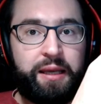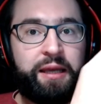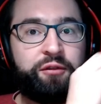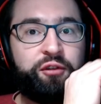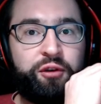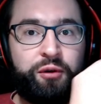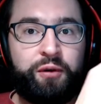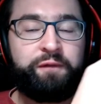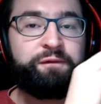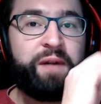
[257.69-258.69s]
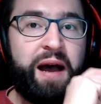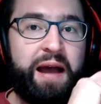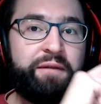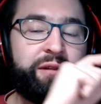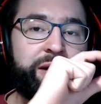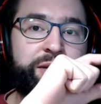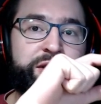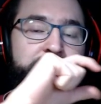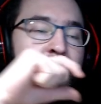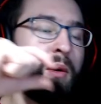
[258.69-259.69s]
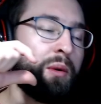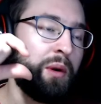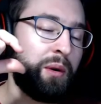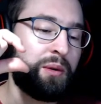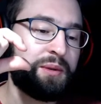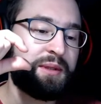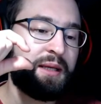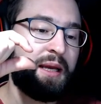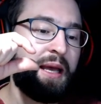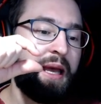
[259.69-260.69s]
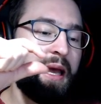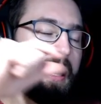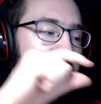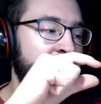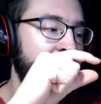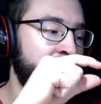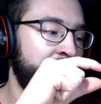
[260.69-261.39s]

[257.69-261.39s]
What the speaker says: into 5 little small goals, and